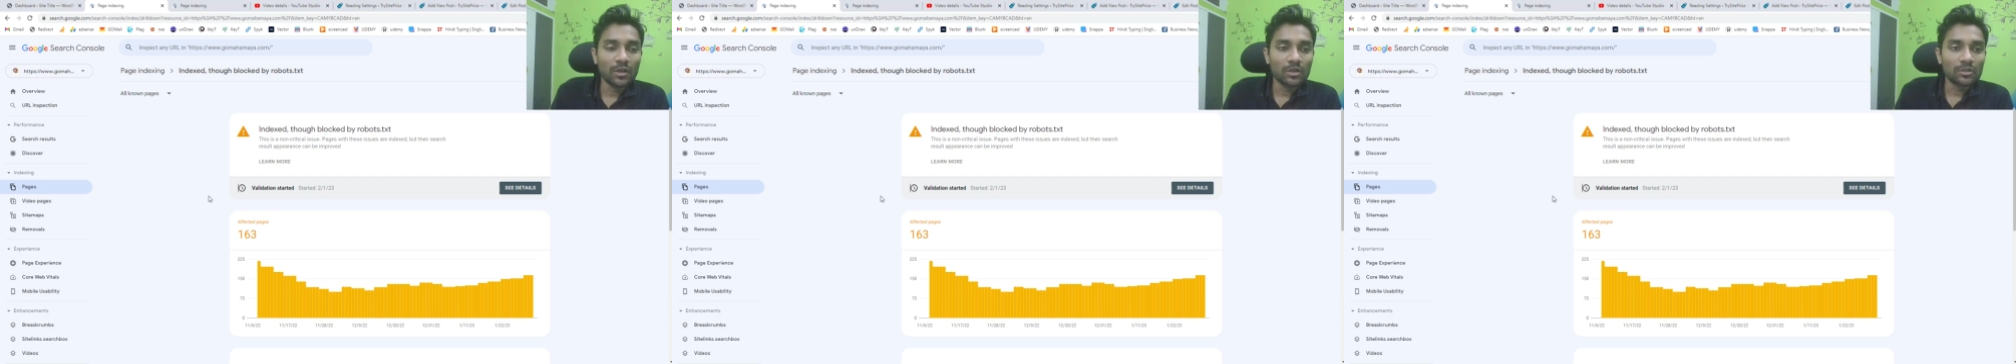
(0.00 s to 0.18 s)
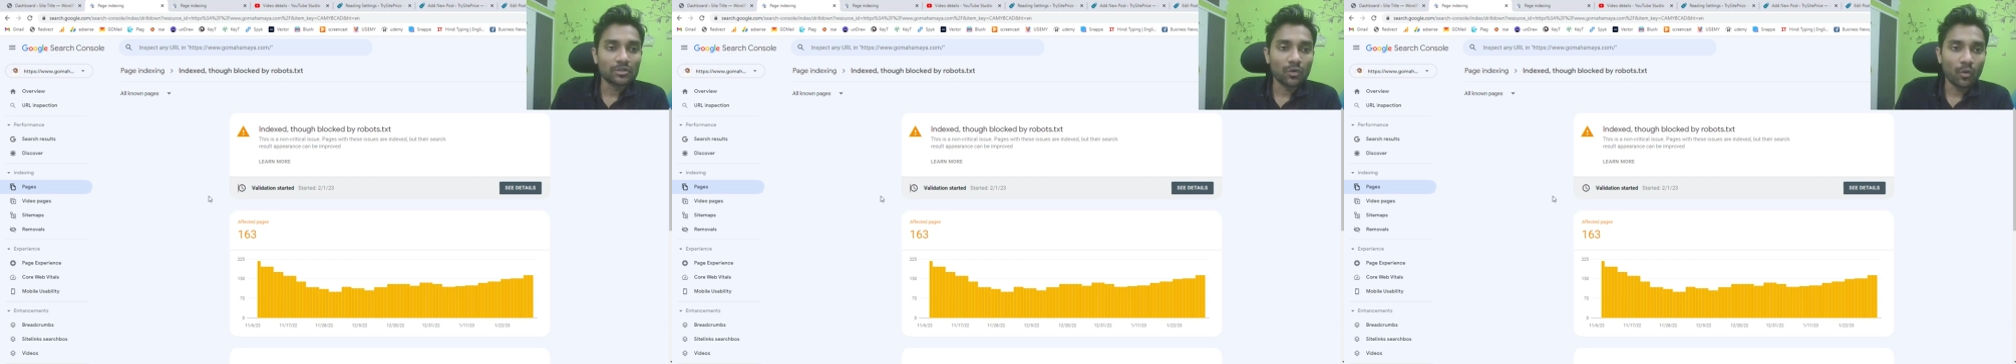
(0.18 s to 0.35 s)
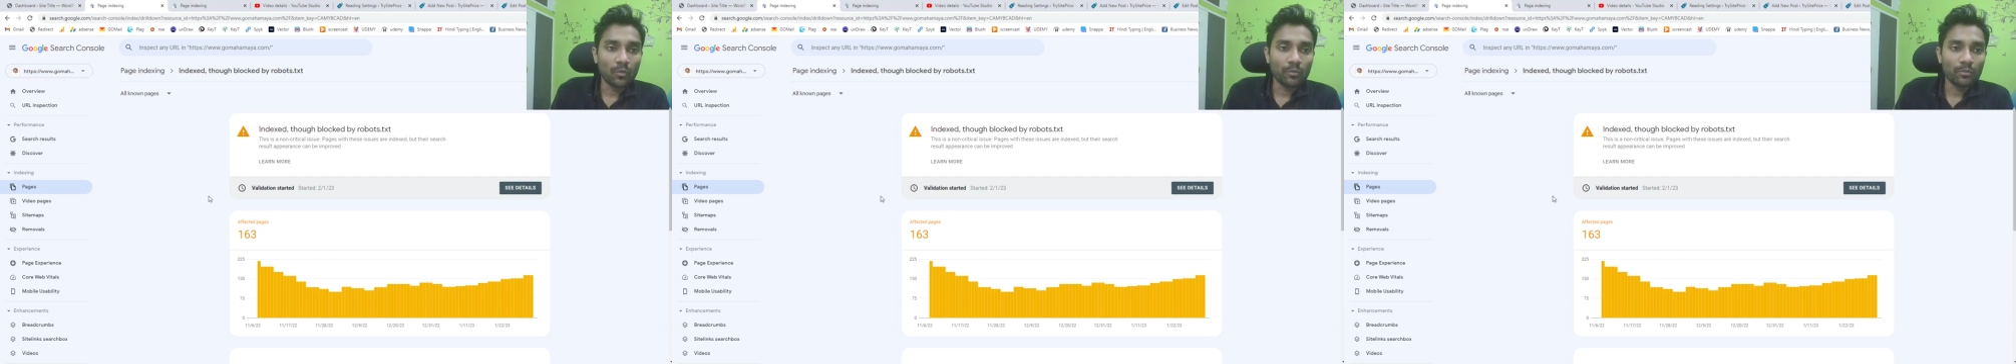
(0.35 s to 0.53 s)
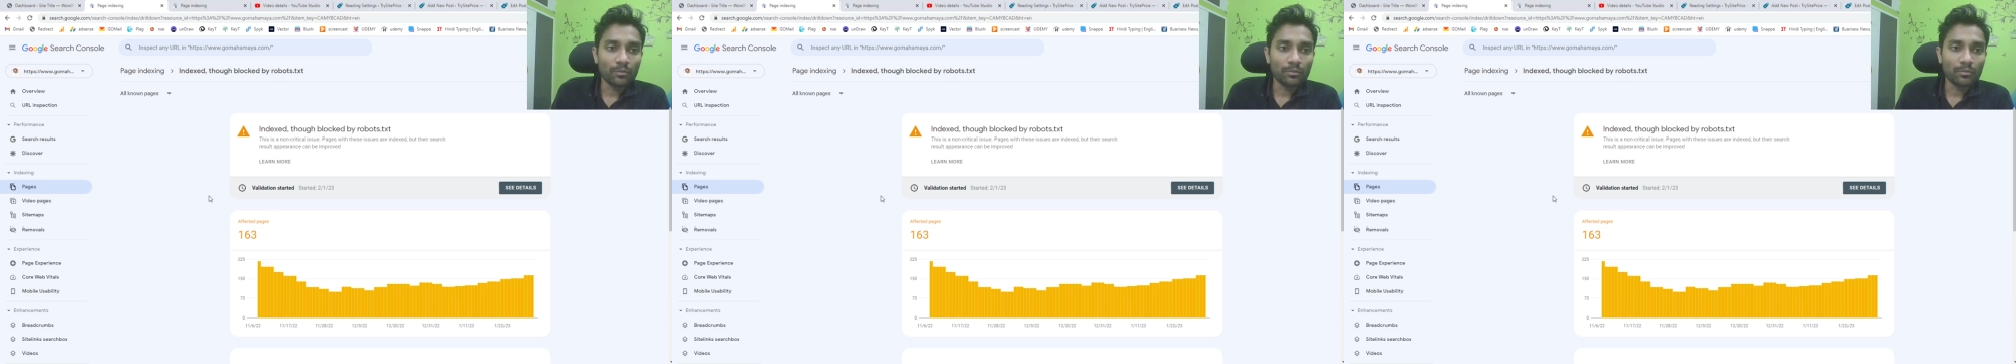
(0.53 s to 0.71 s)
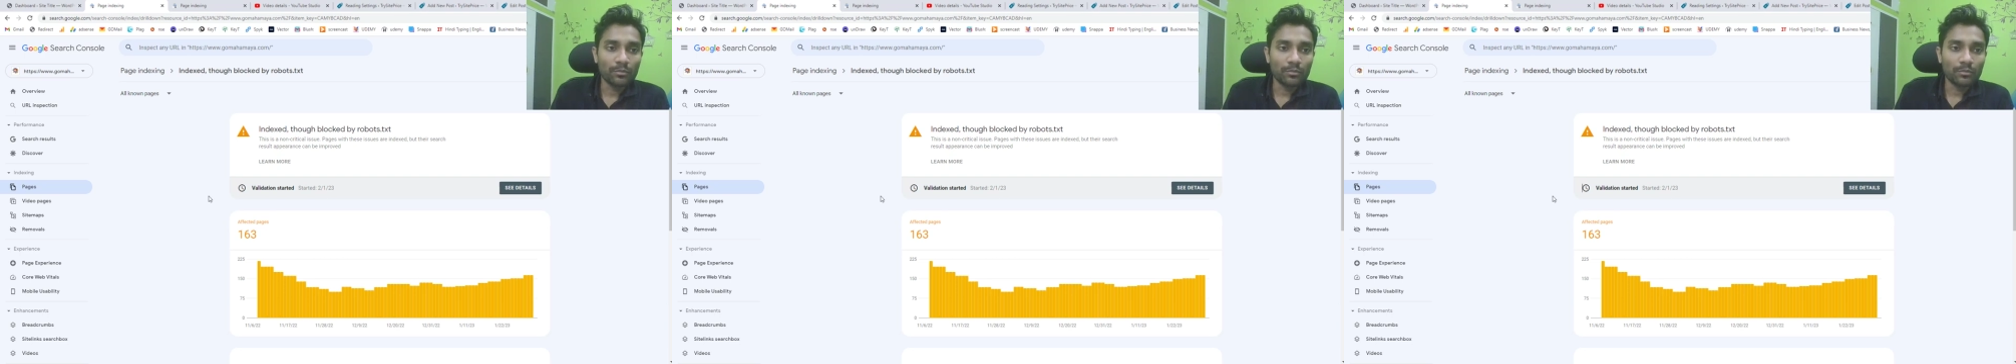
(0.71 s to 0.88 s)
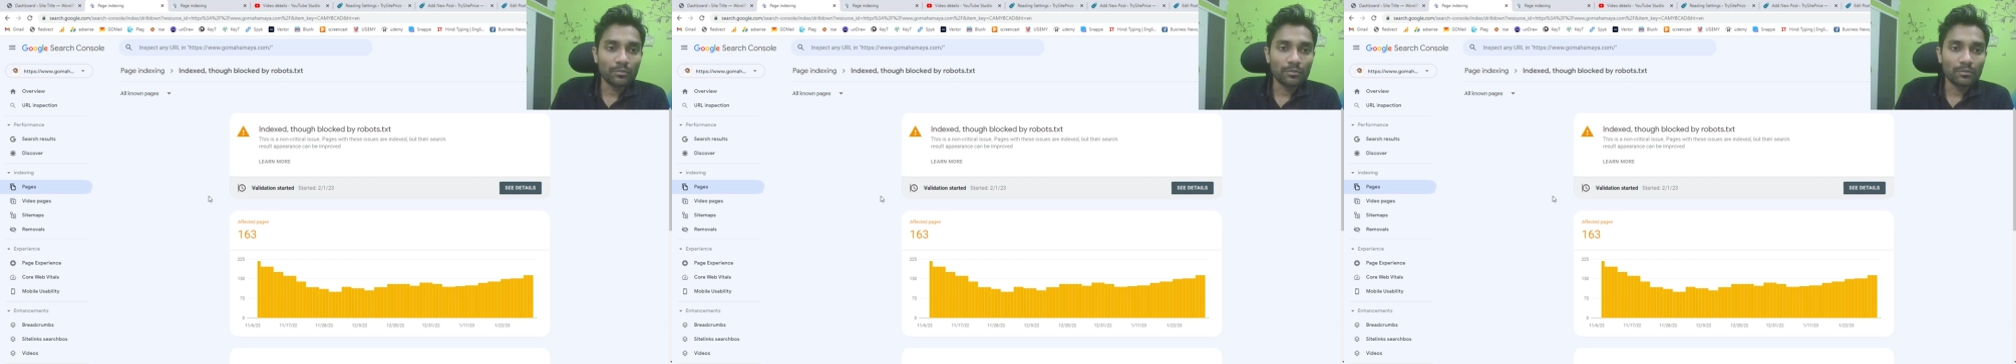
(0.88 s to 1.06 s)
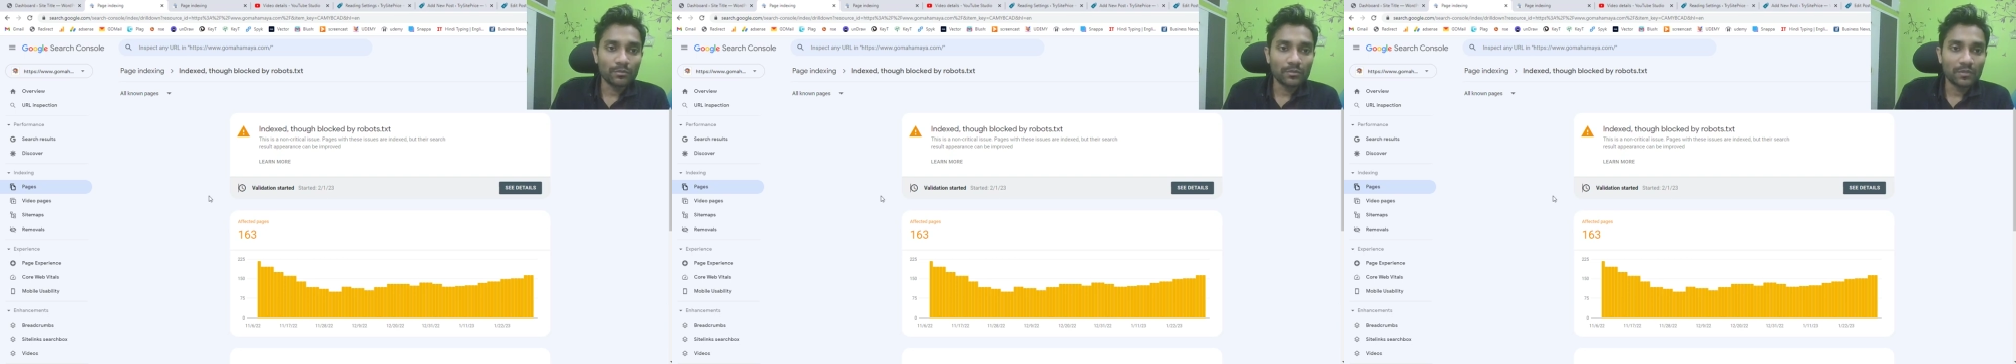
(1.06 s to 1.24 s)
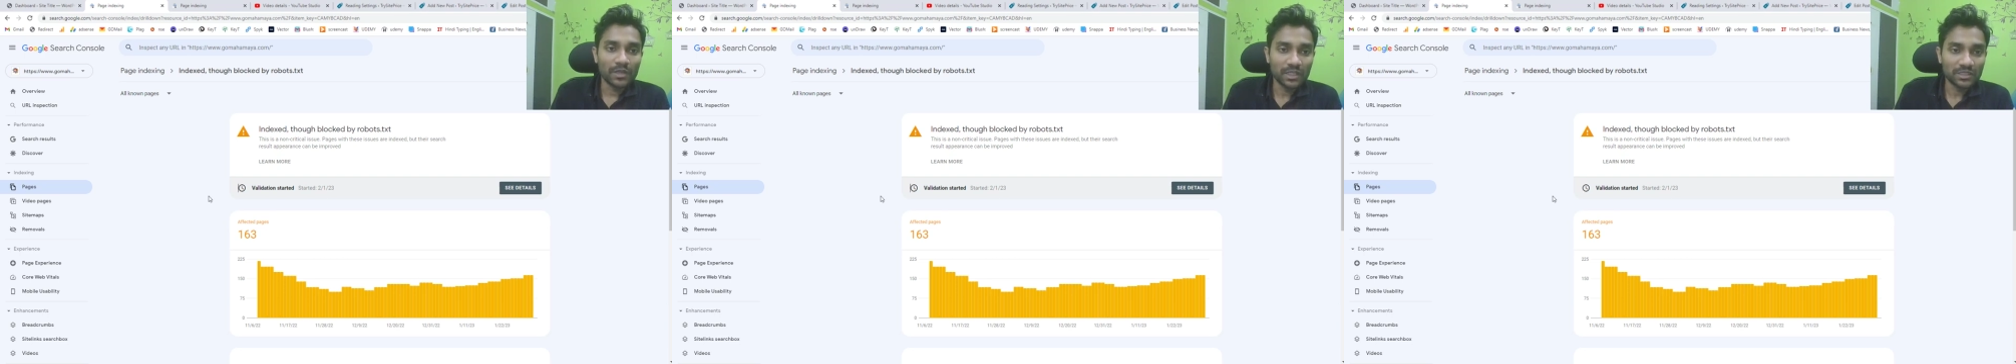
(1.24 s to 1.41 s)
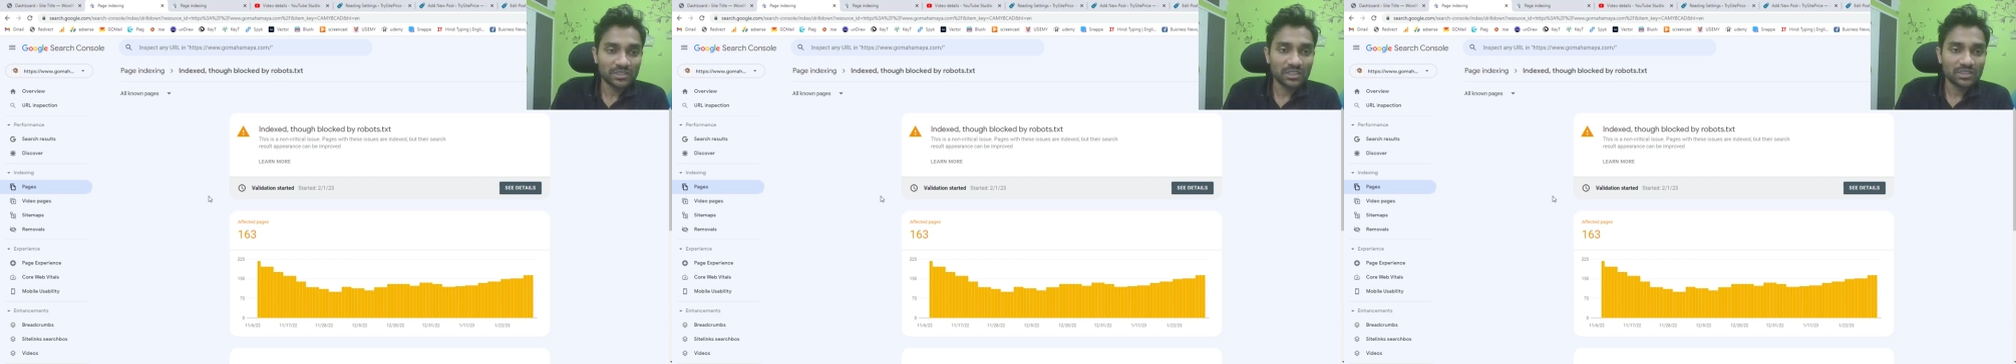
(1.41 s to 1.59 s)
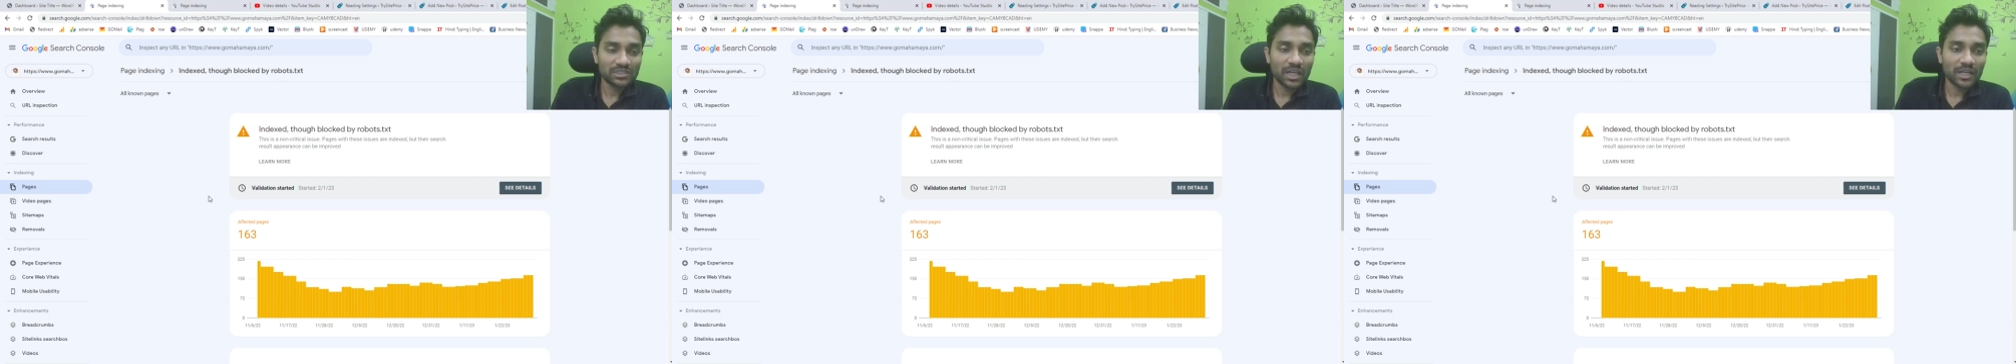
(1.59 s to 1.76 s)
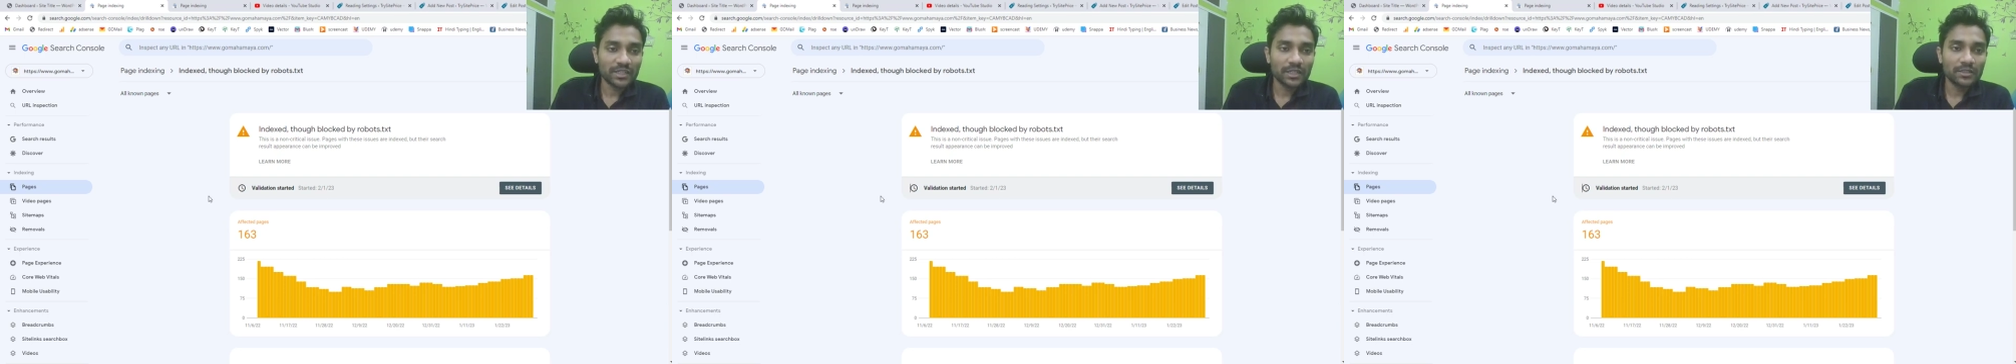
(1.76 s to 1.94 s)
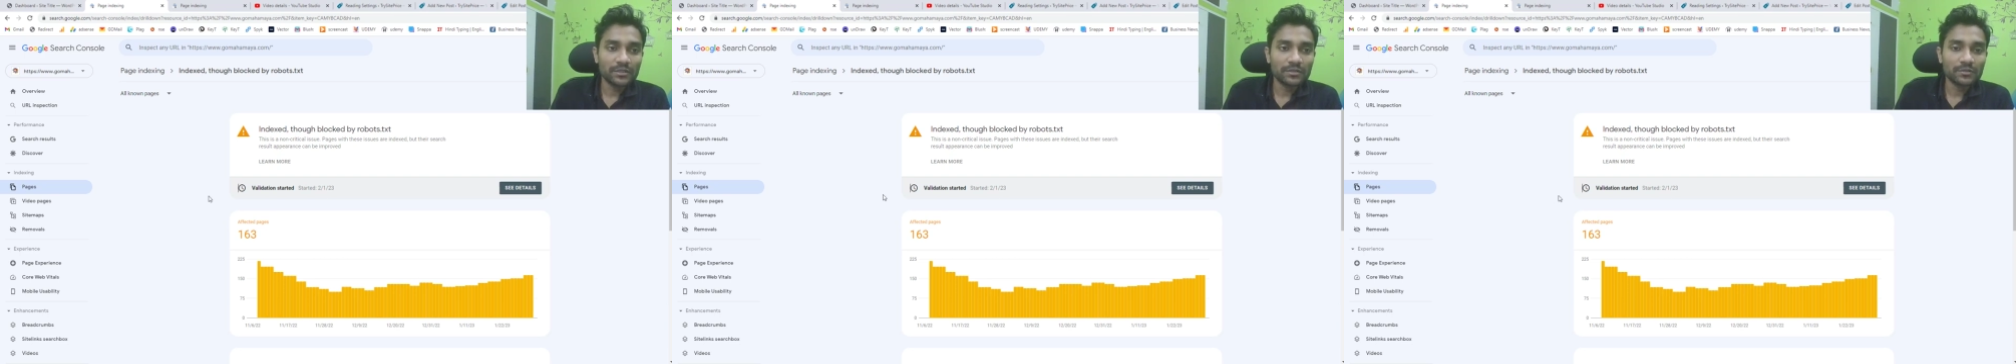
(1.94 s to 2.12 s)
So let's get started.